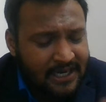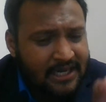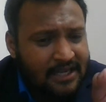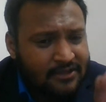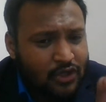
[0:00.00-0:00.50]

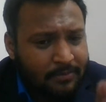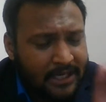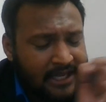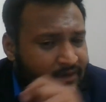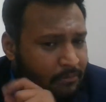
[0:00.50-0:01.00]
he does not
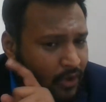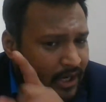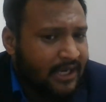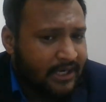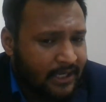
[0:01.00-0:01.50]
believe in
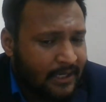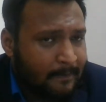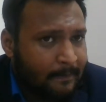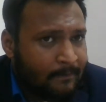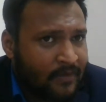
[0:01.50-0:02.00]
morality
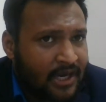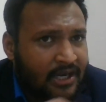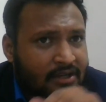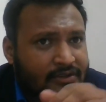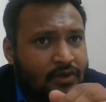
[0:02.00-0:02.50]

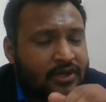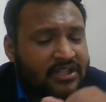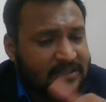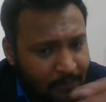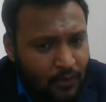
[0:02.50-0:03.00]
he does not
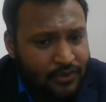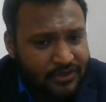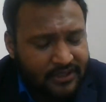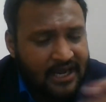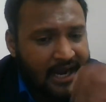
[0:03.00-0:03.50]
support
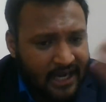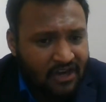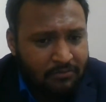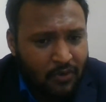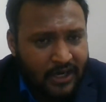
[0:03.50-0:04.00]
the
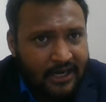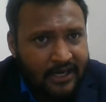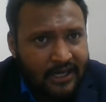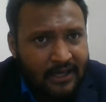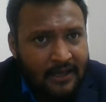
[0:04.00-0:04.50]
idea of
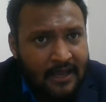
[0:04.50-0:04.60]
morality